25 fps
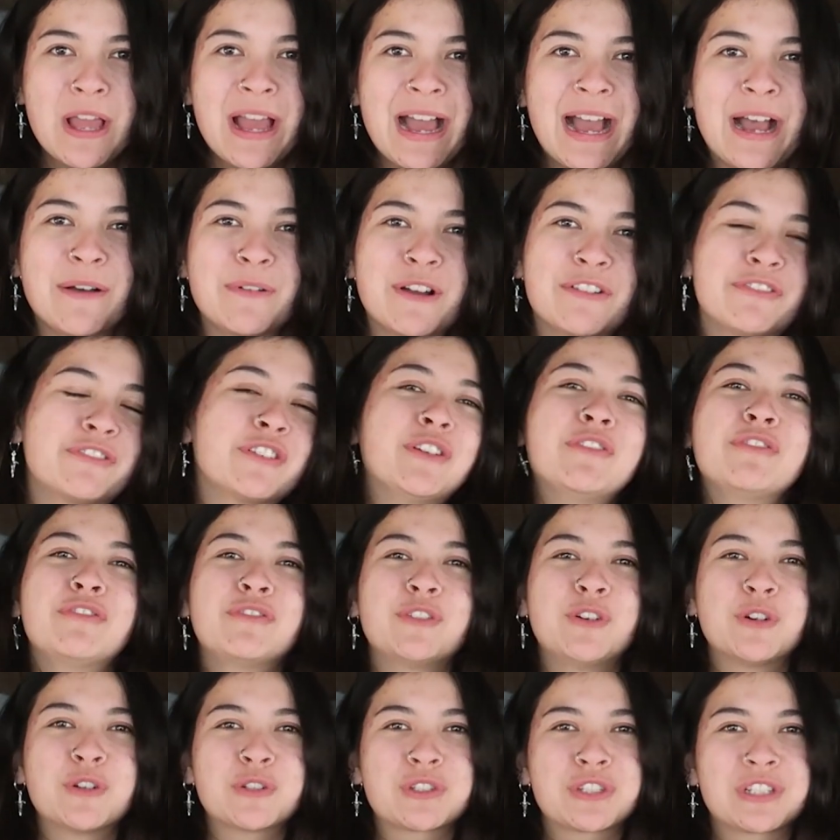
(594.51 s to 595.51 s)
However,
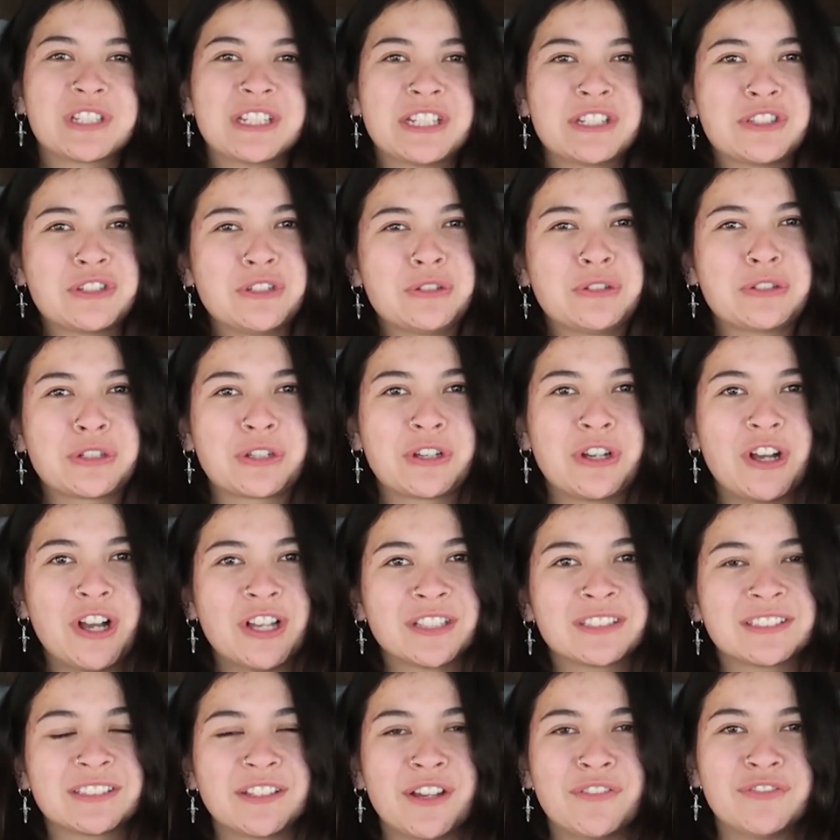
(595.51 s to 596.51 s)
unfortunately, due to
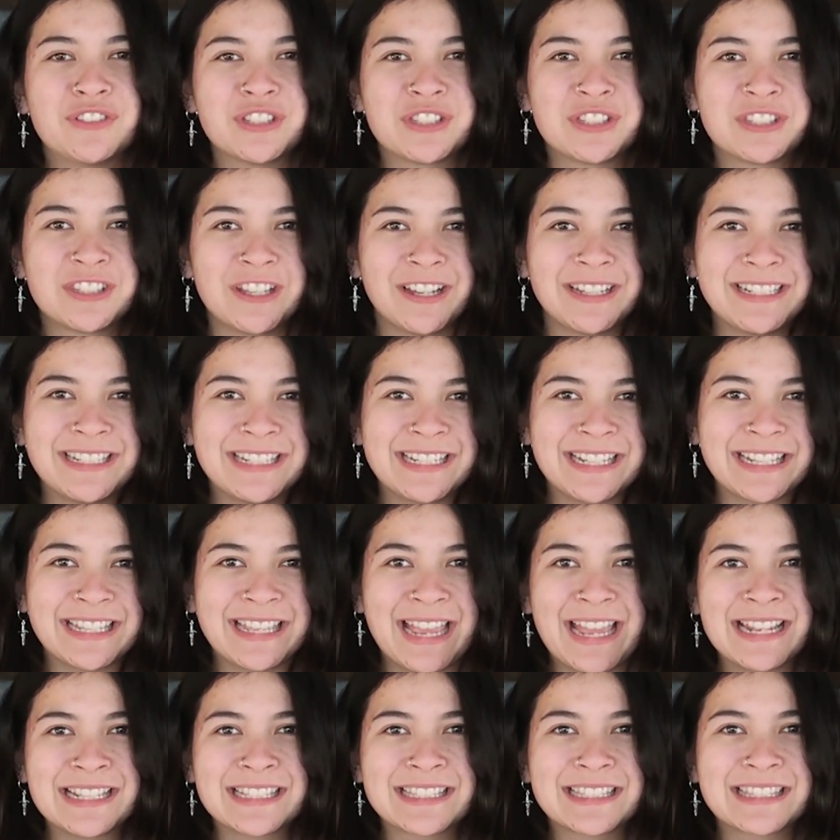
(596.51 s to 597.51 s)
cost costs, I've decided
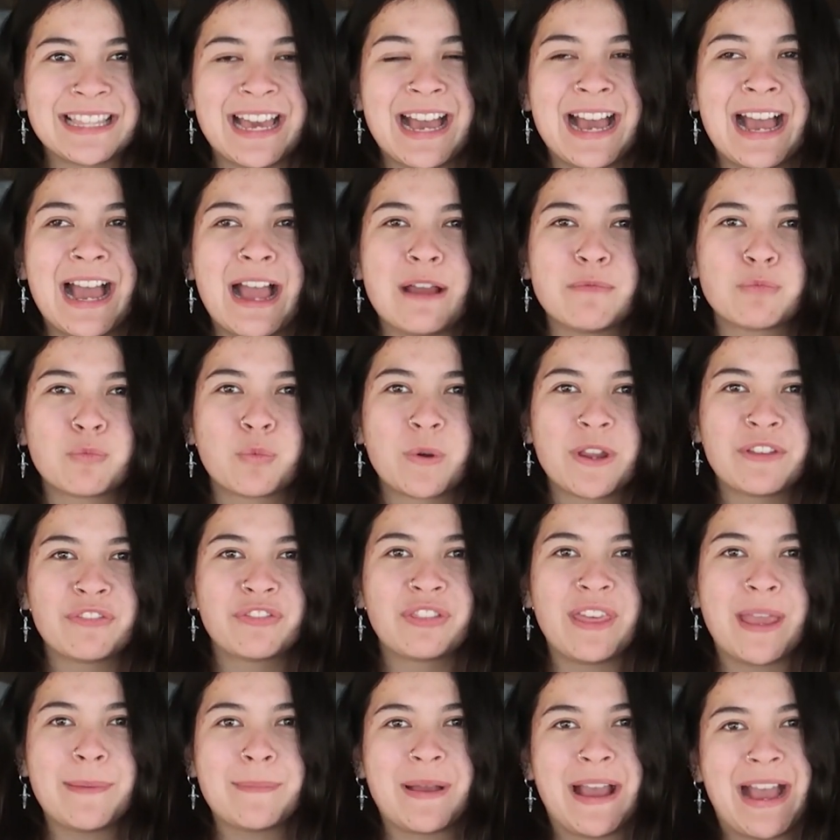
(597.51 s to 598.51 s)
against that. And with
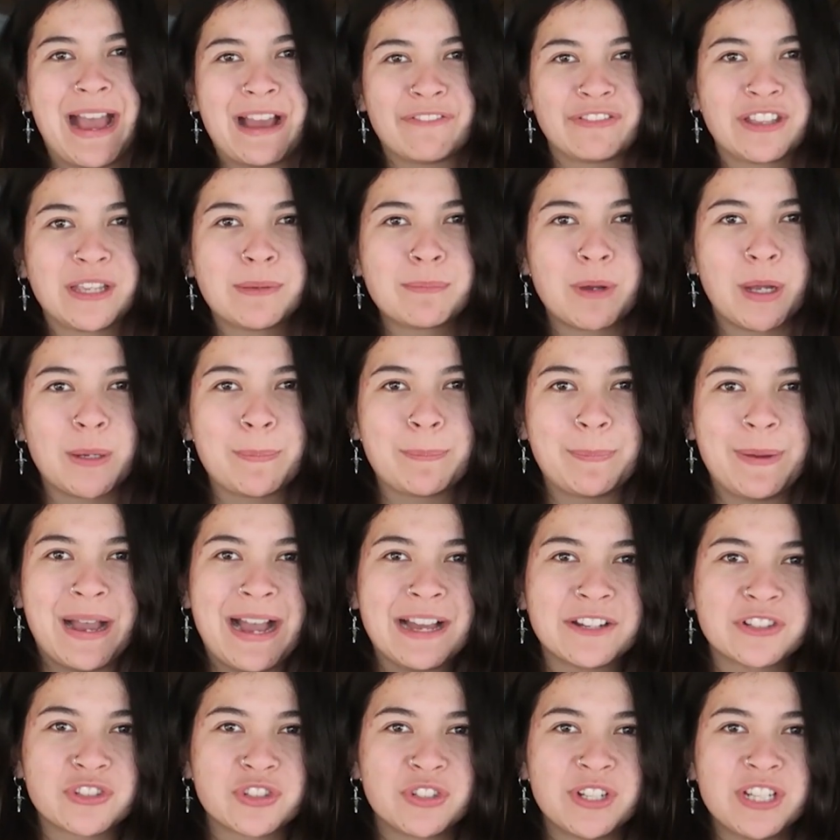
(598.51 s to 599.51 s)
them having my
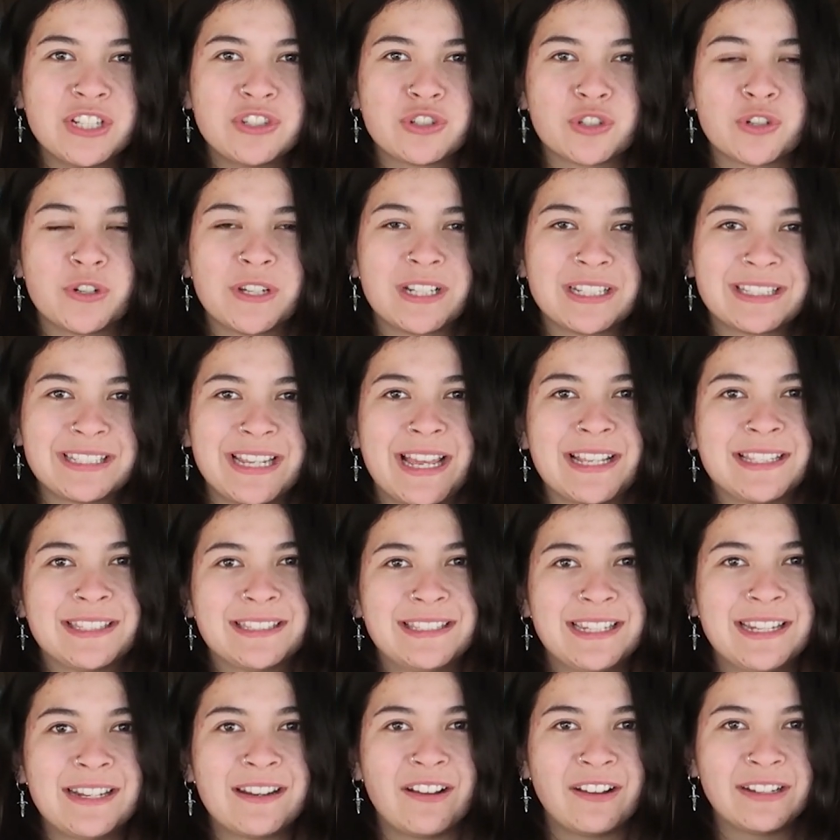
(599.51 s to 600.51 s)
battery during
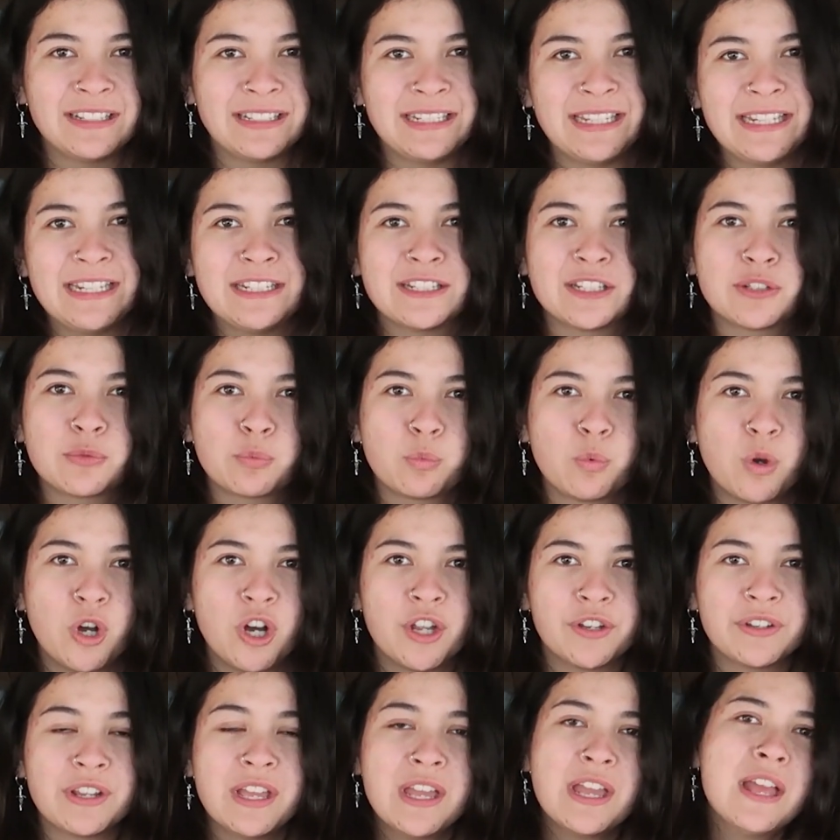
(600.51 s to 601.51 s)
testing, I needed
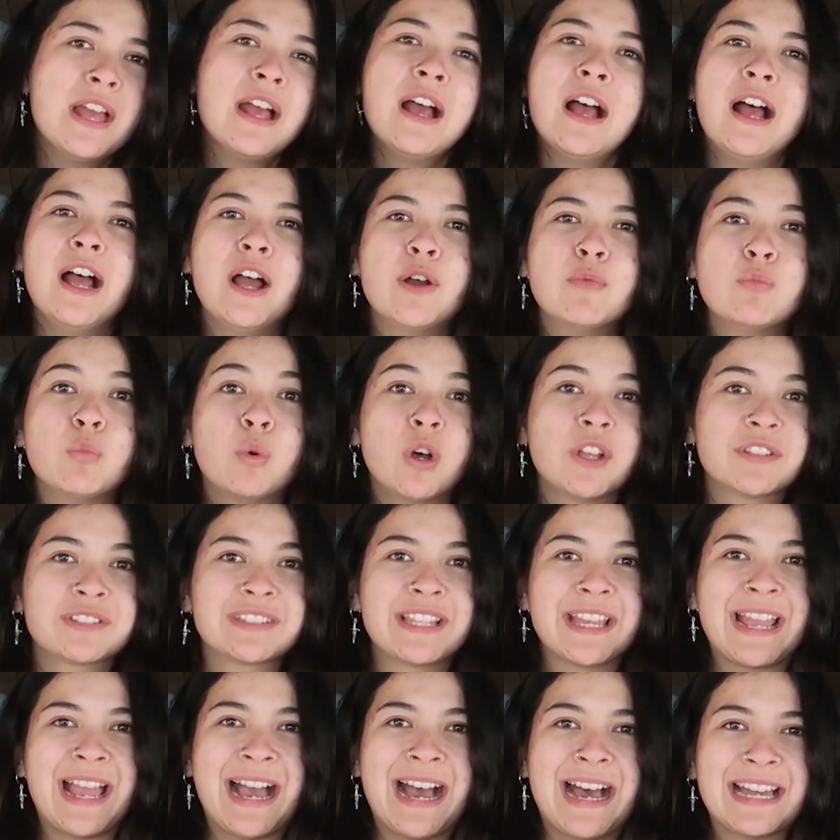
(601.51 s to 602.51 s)
one whilst
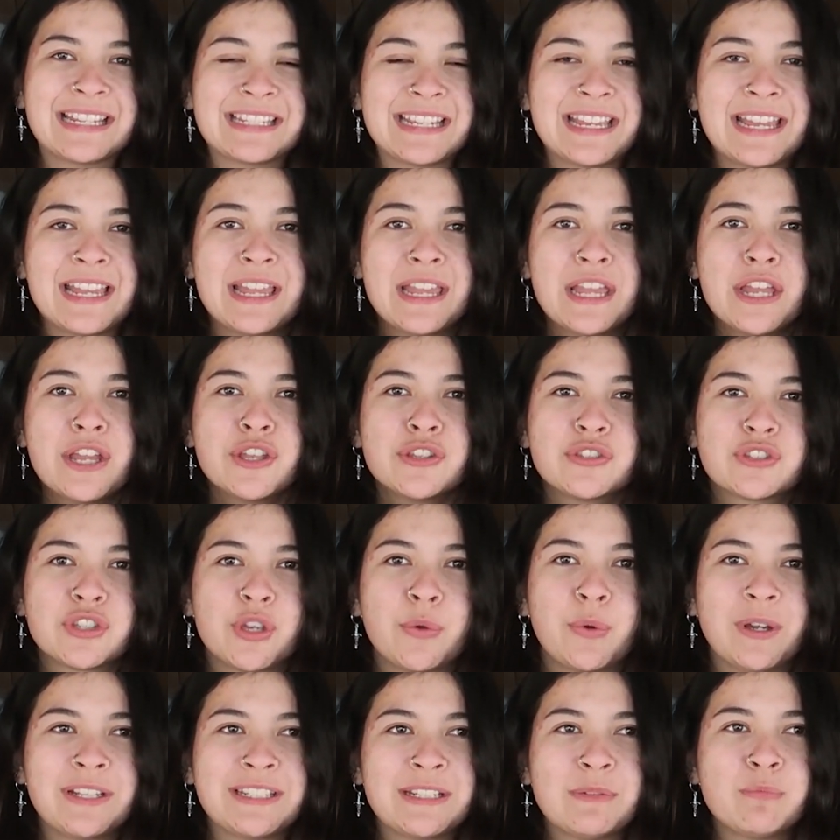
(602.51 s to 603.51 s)
they had it,
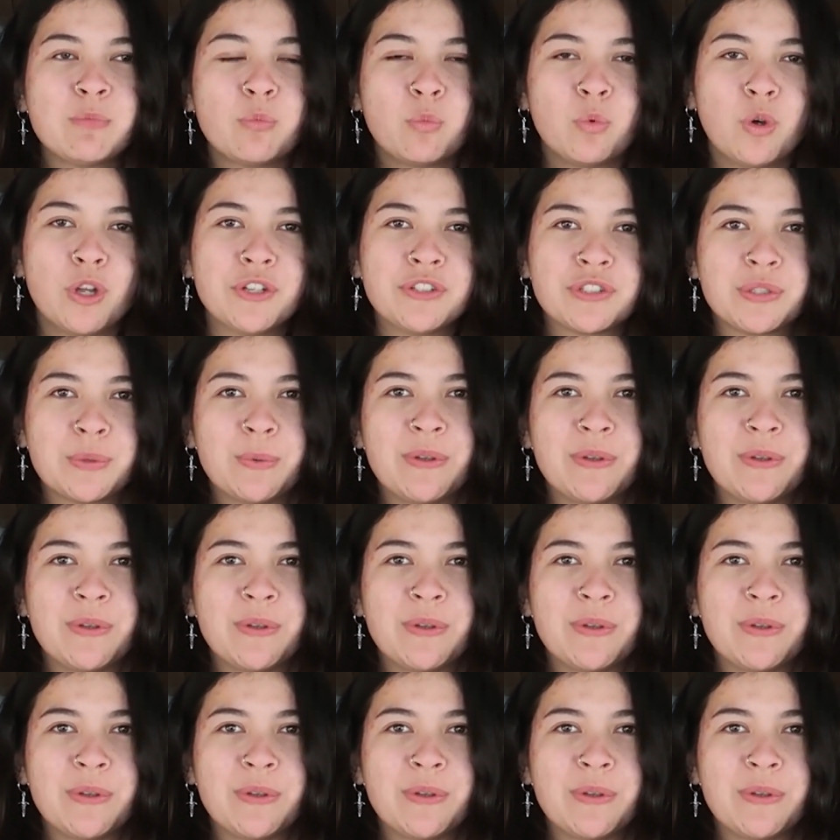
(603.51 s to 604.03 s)
so I didn't want